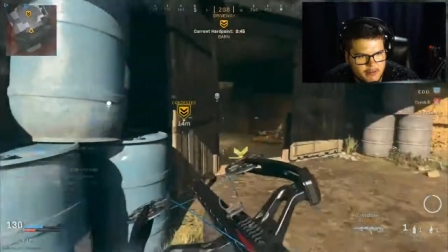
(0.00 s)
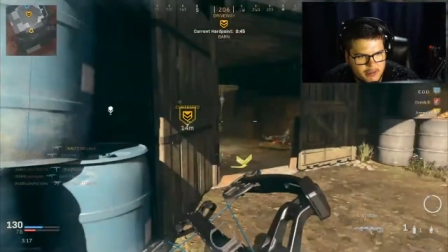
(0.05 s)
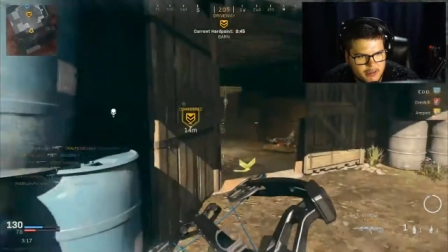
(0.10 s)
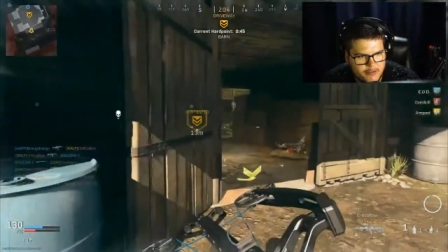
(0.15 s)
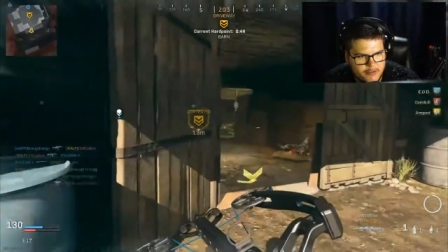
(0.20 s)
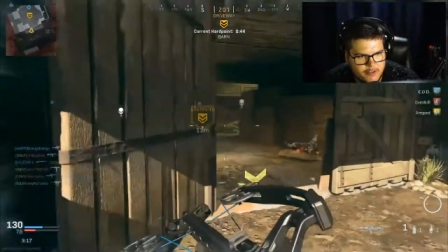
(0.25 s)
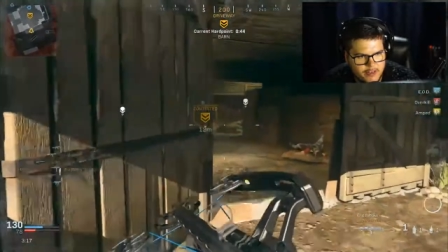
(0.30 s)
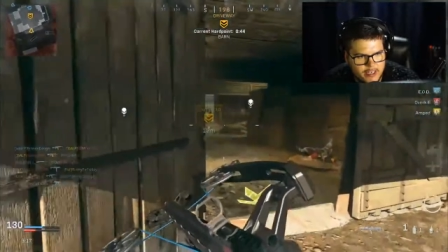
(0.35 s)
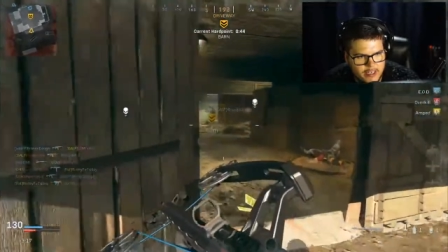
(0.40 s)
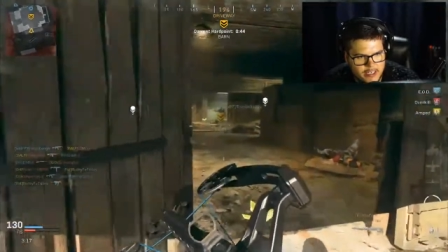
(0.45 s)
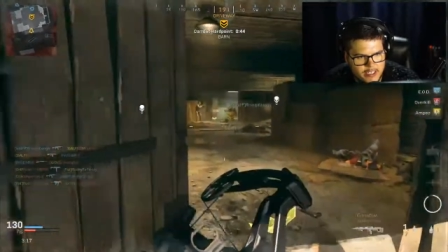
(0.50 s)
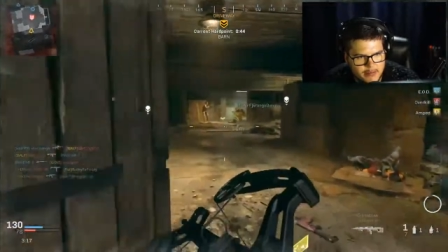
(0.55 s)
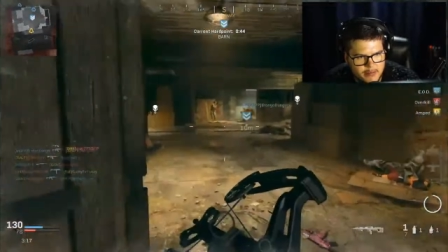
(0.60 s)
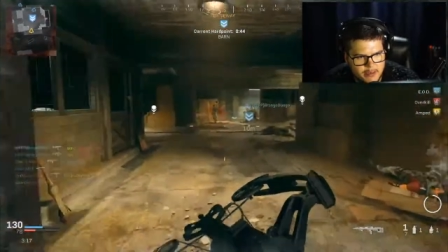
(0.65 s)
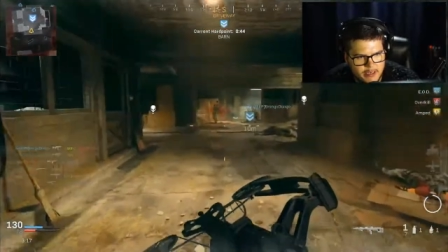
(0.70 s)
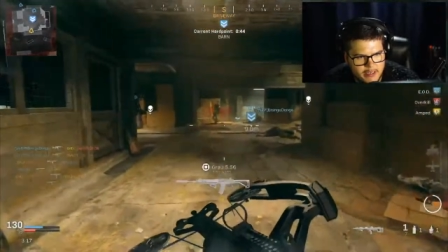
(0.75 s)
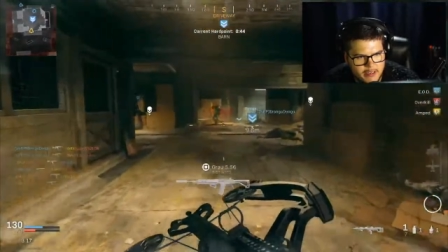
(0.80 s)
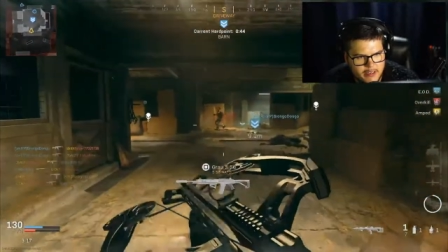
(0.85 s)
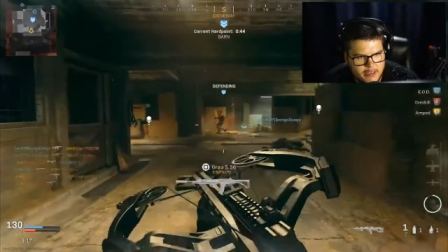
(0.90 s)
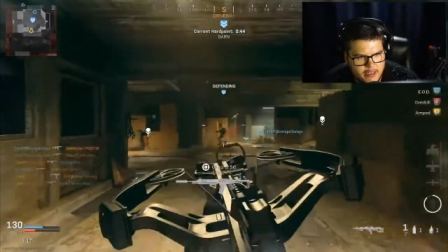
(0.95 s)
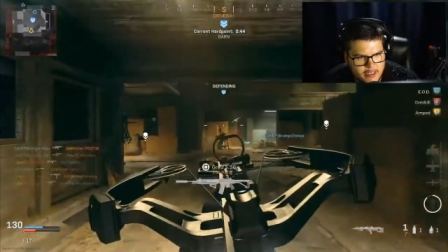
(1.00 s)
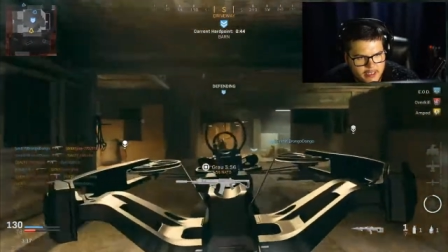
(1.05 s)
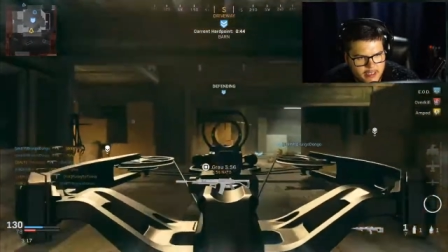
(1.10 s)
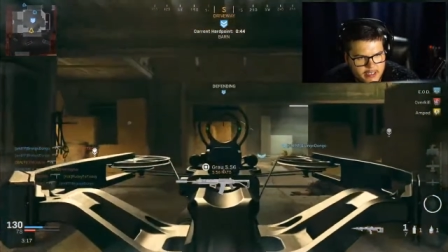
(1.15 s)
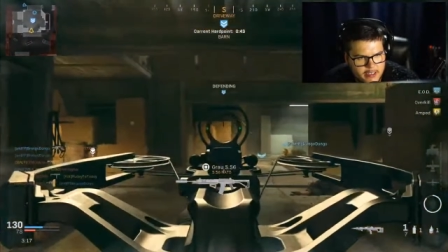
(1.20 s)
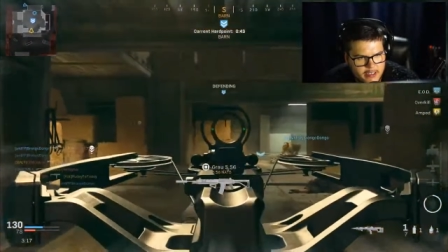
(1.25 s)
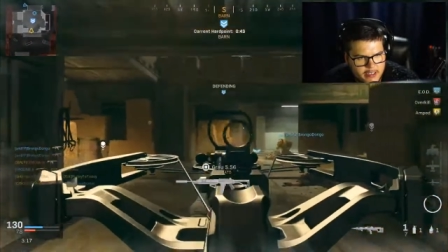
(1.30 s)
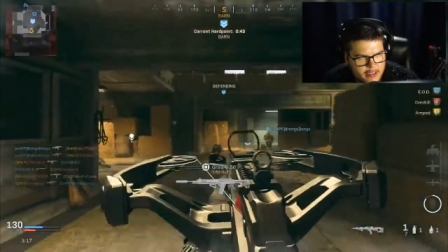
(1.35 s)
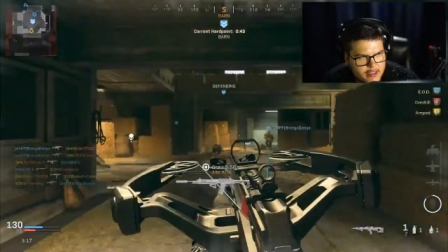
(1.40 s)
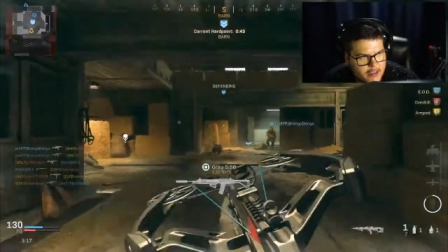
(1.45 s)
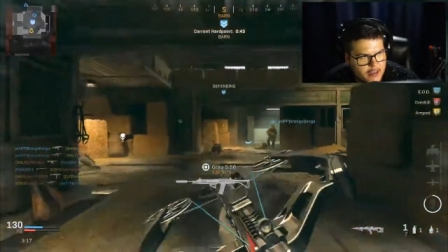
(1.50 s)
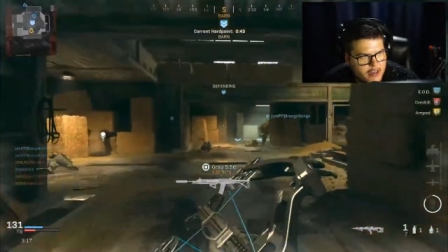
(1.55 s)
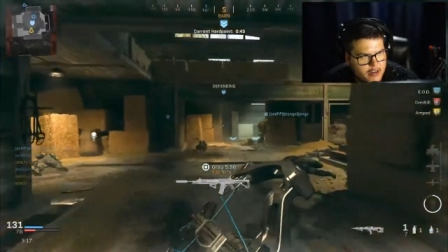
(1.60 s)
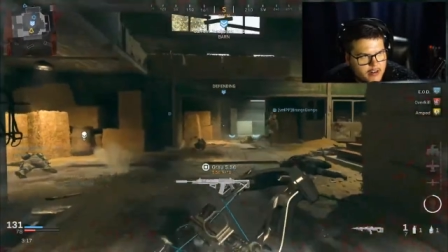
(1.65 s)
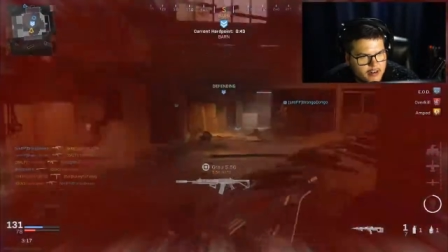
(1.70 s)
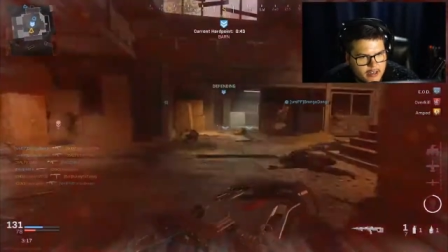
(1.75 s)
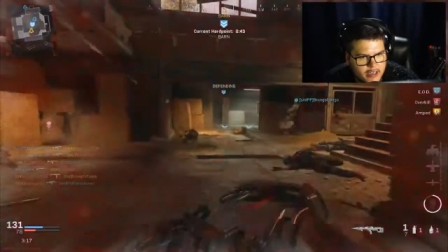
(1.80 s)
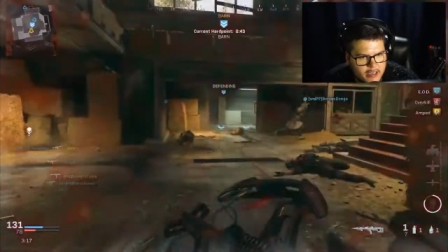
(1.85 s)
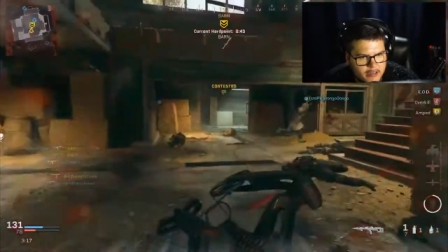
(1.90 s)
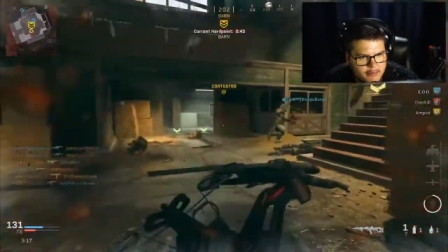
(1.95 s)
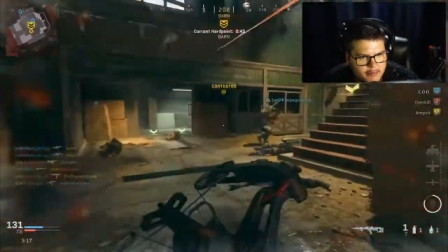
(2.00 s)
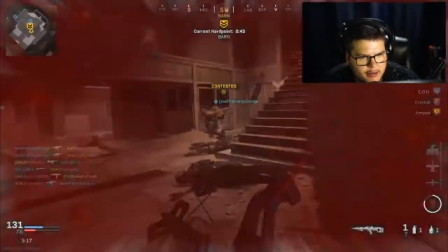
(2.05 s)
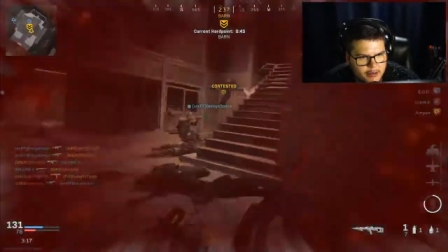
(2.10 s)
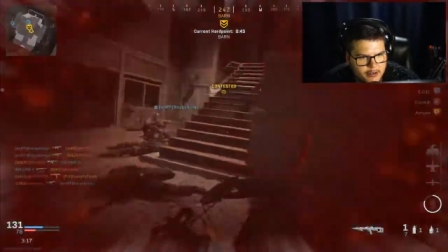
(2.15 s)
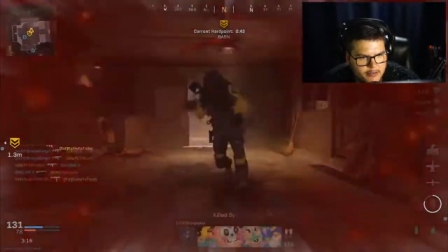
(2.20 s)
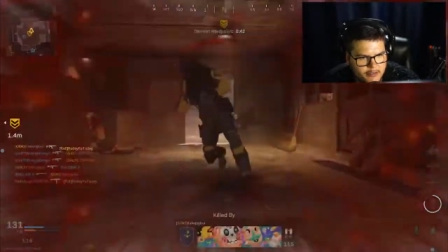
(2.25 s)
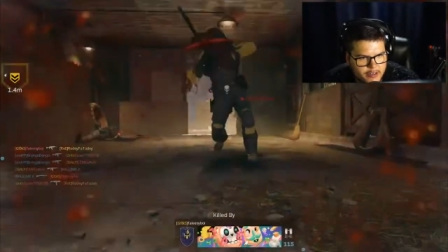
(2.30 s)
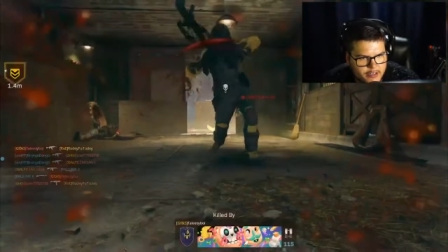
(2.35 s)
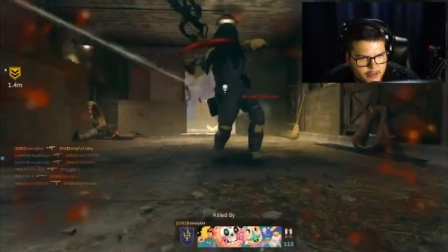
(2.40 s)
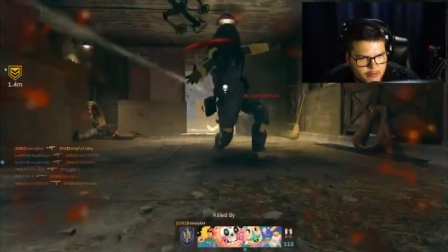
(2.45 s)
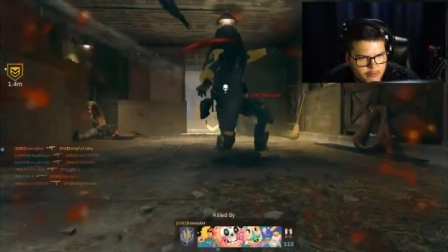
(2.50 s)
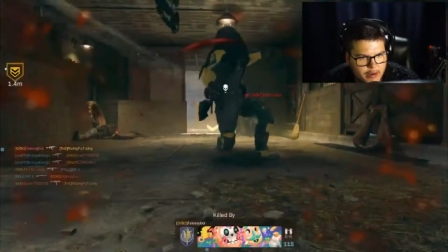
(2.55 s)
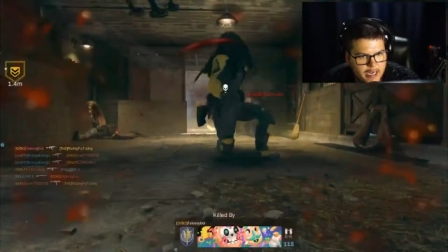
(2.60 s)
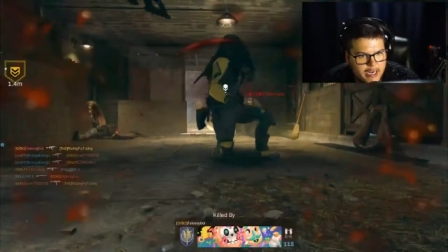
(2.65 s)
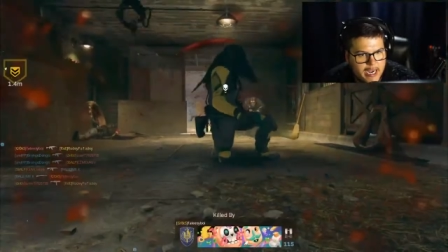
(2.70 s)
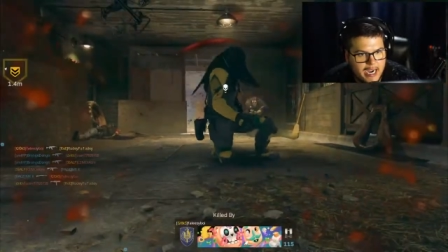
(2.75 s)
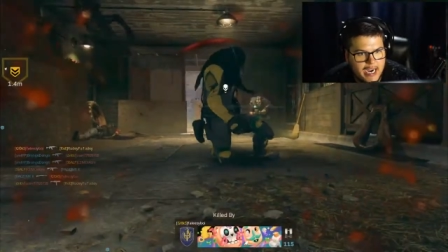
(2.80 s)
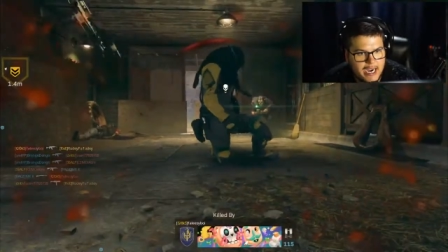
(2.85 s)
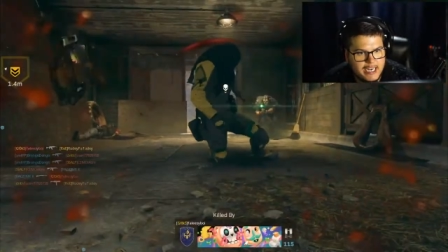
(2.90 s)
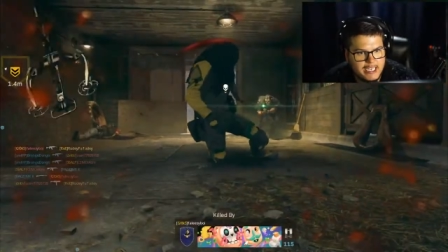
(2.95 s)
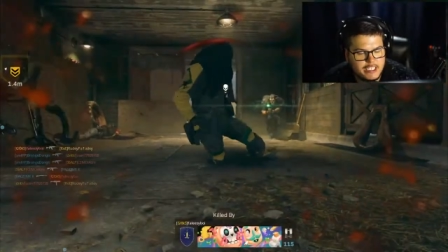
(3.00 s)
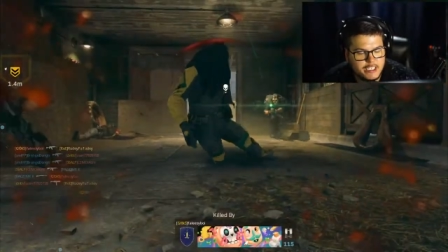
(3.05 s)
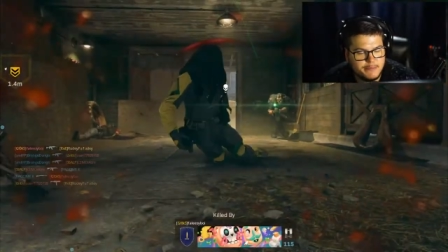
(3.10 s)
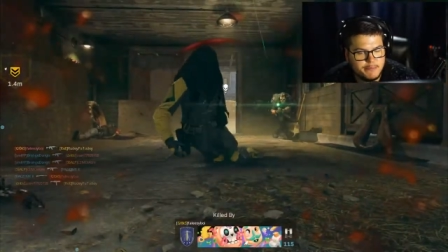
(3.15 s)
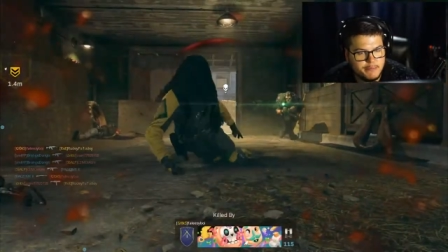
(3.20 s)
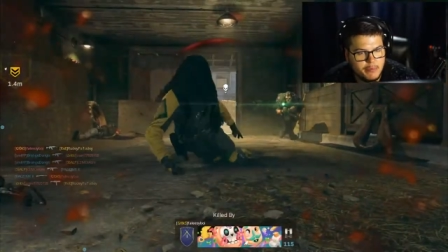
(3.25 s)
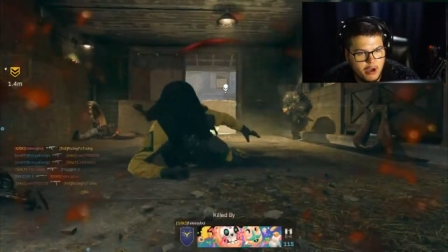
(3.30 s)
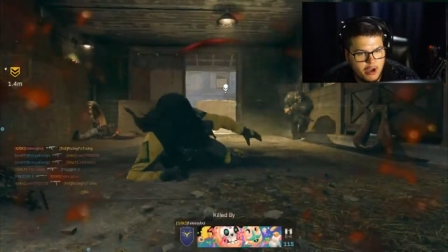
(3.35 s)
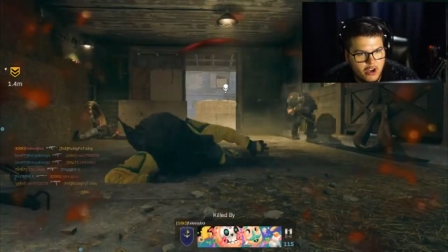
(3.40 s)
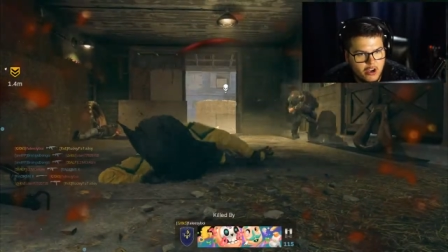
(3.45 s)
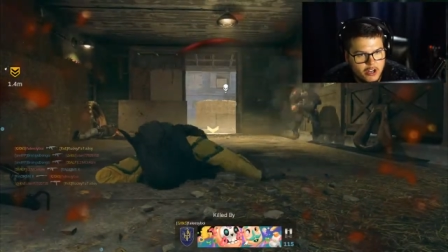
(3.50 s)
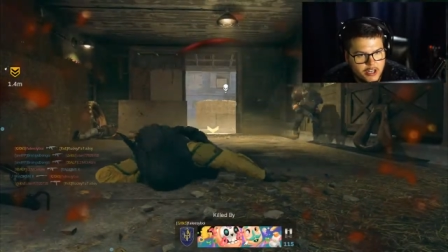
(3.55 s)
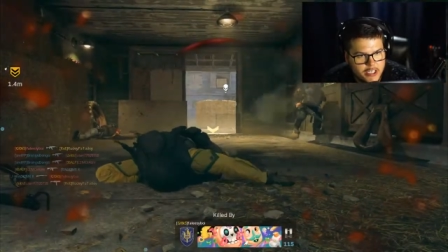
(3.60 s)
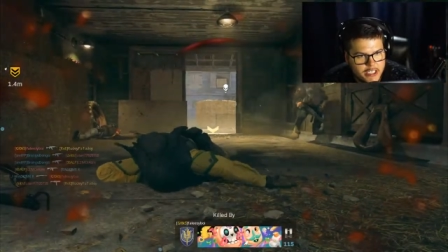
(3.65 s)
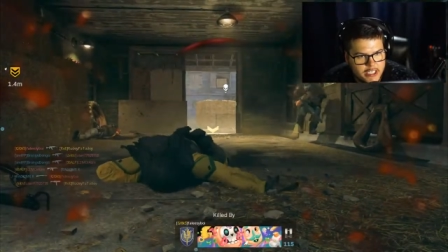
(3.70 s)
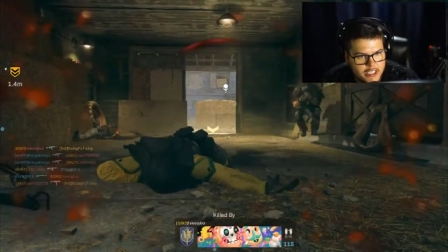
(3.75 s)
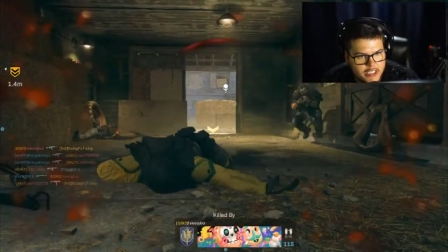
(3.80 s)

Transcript: with the flank and spank. All right, perfect. Wait, I spawned